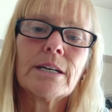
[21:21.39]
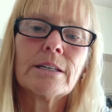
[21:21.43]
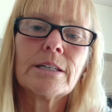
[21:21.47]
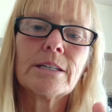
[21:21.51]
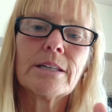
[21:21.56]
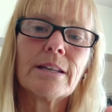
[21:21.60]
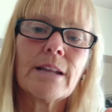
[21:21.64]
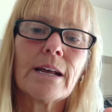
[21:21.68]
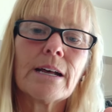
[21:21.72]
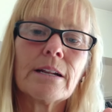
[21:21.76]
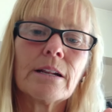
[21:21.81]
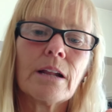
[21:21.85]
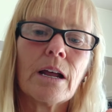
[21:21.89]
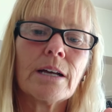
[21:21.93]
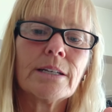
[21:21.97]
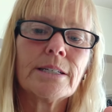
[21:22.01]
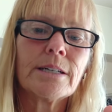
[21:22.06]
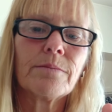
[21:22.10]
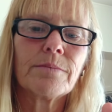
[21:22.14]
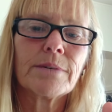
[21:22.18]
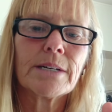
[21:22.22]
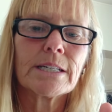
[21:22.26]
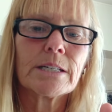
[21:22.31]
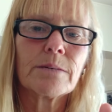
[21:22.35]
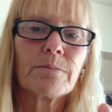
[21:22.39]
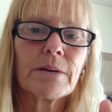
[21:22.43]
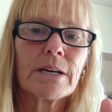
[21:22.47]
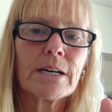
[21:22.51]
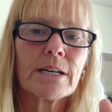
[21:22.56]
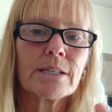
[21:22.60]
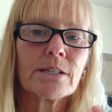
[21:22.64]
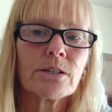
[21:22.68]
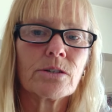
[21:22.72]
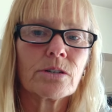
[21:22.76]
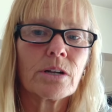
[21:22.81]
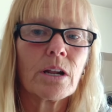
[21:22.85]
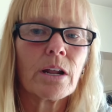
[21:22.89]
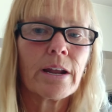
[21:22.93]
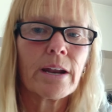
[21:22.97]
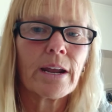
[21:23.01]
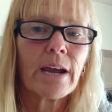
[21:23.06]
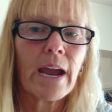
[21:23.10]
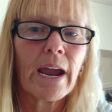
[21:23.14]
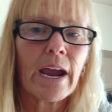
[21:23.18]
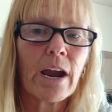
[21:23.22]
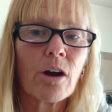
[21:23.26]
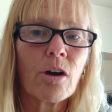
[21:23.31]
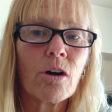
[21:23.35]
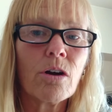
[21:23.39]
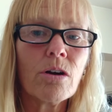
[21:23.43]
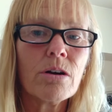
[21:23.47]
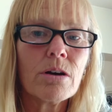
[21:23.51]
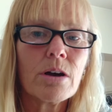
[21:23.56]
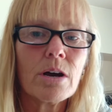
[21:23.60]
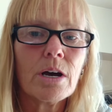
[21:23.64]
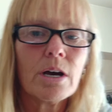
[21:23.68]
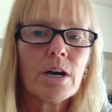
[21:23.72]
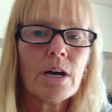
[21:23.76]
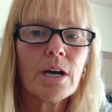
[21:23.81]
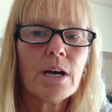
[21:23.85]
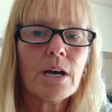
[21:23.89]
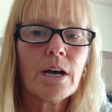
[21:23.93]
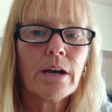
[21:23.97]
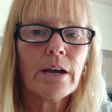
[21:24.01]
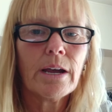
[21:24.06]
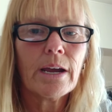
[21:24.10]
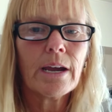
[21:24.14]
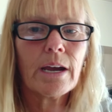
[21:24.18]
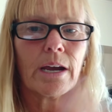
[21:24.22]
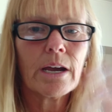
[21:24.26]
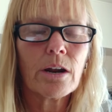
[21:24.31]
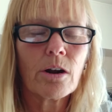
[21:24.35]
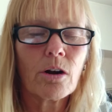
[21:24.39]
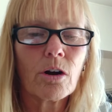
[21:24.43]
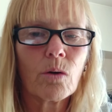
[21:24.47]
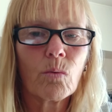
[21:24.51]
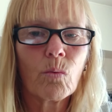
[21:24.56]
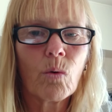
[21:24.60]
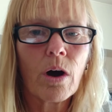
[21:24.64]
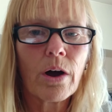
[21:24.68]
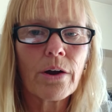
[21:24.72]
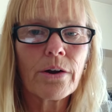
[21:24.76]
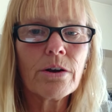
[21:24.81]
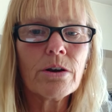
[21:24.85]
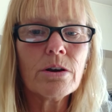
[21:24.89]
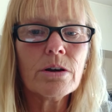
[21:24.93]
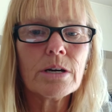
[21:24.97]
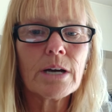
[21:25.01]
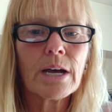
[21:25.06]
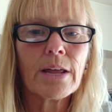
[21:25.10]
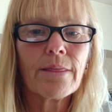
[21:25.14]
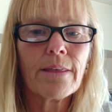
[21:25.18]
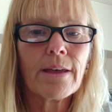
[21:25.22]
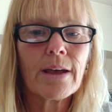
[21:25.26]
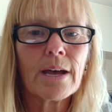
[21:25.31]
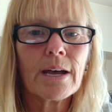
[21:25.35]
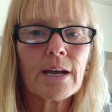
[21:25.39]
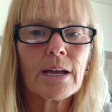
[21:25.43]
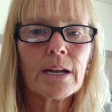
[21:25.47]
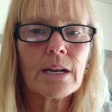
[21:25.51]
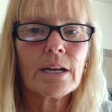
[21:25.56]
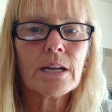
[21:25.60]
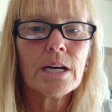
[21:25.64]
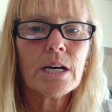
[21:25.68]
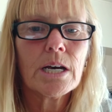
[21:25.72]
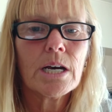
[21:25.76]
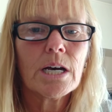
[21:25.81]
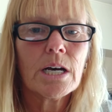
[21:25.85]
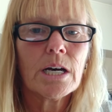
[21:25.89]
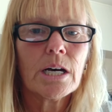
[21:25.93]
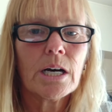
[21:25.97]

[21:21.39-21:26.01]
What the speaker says: of times that's because there's a lot of air in our water, and then